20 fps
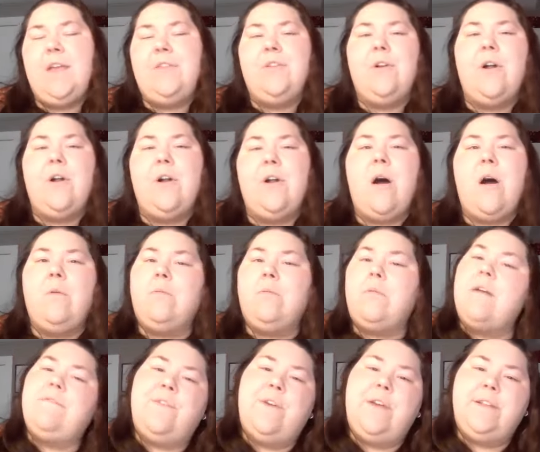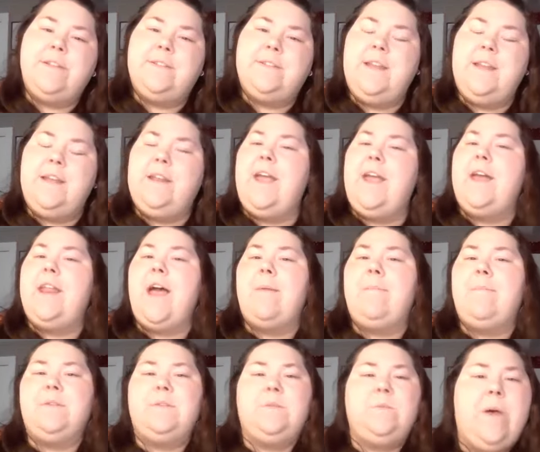And they're all referenced in
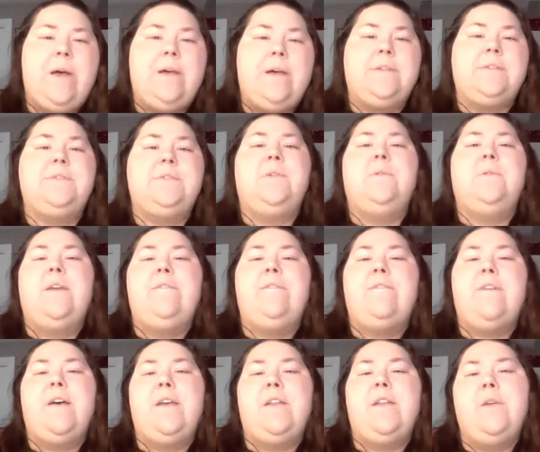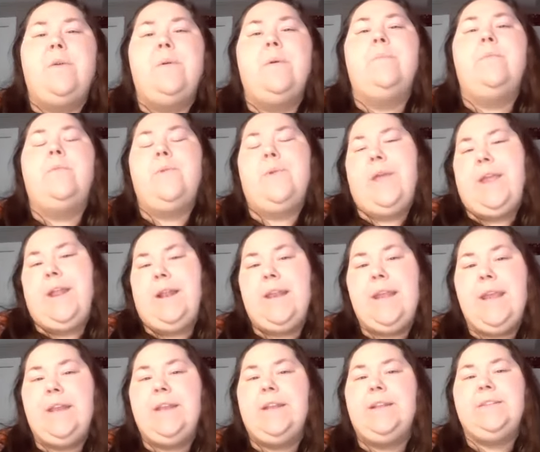EdApp as well. So if a new employee
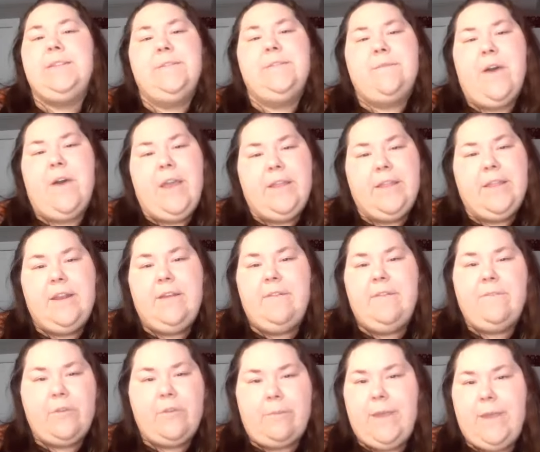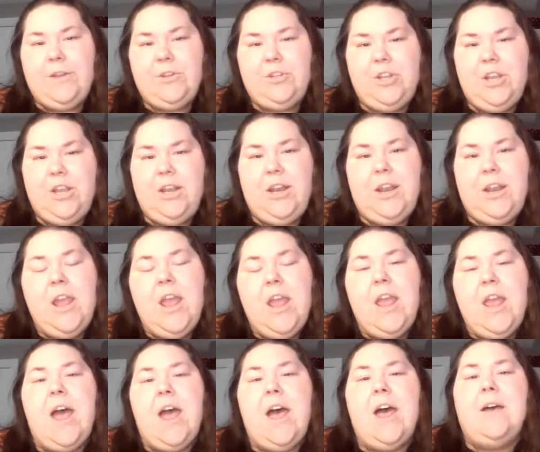needed to find that information,
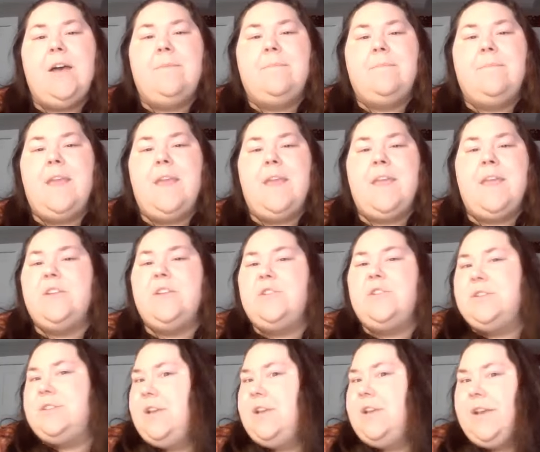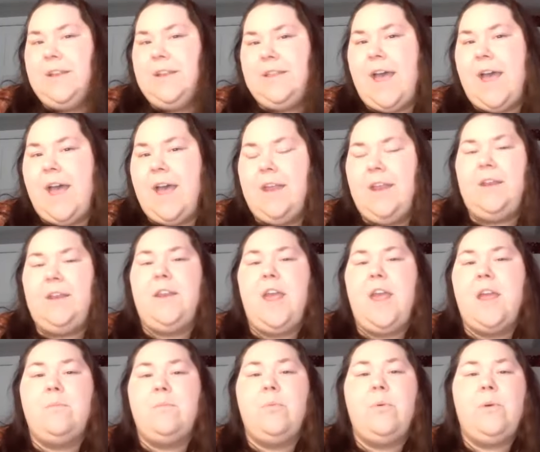they could just look at that
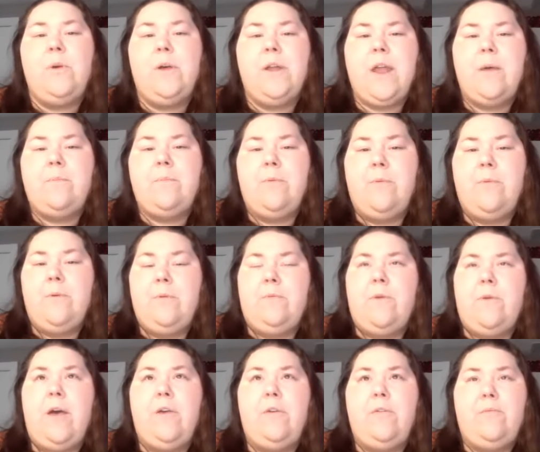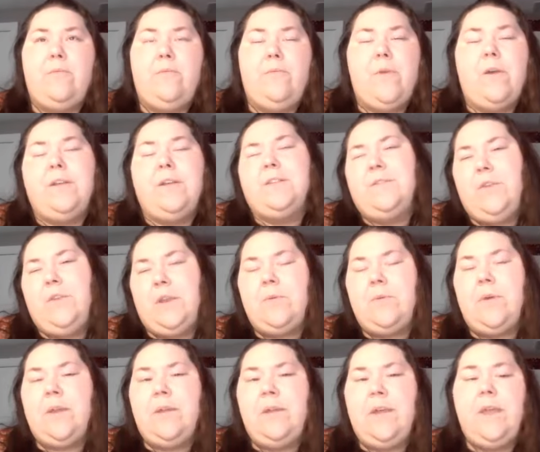and pull it up relatively
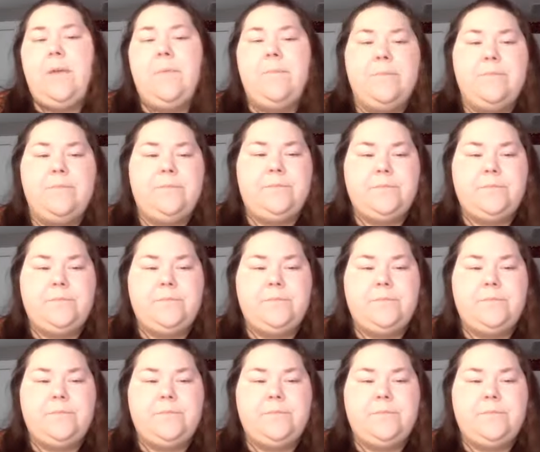quickly.